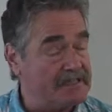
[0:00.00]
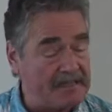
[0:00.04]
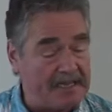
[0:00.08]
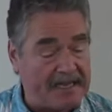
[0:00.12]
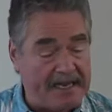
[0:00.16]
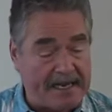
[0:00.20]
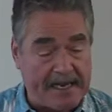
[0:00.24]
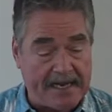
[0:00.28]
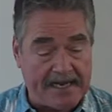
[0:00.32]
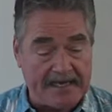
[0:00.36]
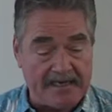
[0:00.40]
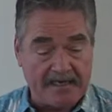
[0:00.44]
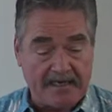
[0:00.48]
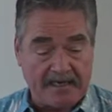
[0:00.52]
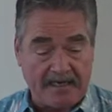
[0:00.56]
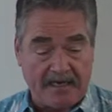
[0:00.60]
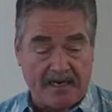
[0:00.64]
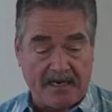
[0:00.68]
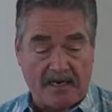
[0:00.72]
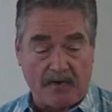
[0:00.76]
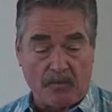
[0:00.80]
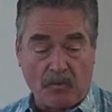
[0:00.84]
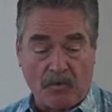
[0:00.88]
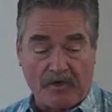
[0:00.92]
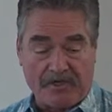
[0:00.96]
land
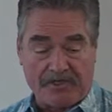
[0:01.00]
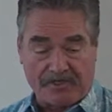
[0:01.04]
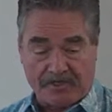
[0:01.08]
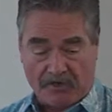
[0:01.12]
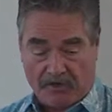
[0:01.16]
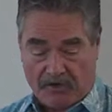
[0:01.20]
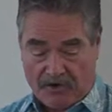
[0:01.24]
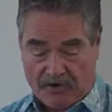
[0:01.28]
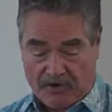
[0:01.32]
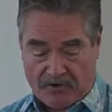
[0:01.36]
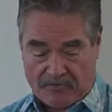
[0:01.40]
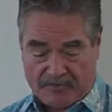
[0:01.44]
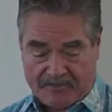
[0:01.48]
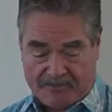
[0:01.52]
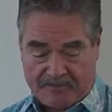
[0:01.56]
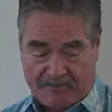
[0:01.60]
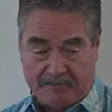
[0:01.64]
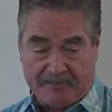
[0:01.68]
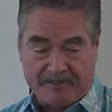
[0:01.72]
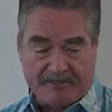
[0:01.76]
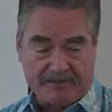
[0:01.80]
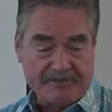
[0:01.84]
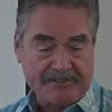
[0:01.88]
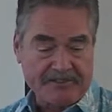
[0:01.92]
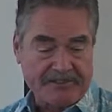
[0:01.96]
on which your home is
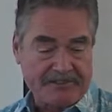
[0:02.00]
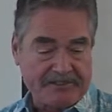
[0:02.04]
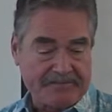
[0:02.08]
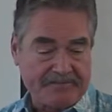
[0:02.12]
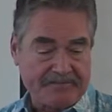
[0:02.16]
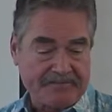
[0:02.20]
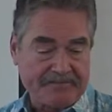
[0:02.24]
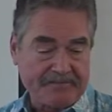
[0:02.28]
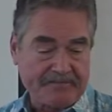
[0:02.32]
built.